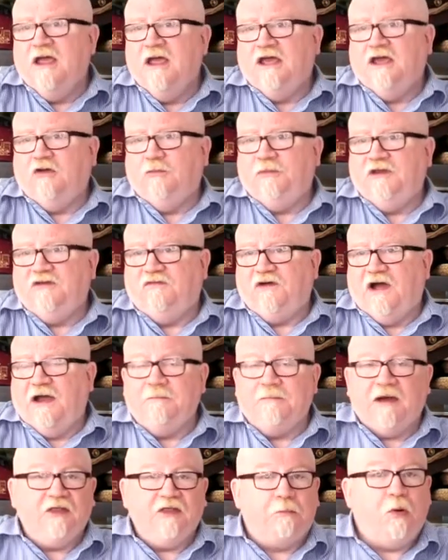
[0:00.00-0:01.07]
it'll be defined
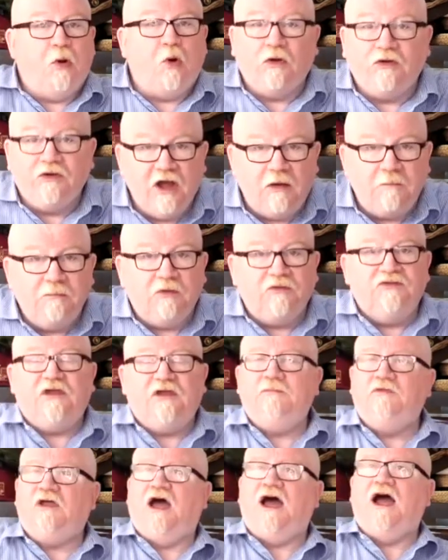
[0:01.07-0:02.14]
by the port number
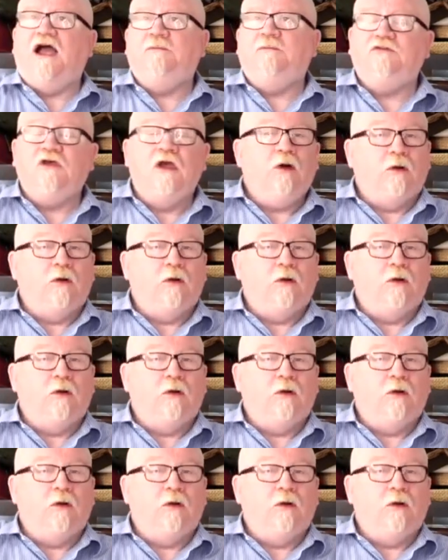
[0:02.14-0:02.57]
sometimes,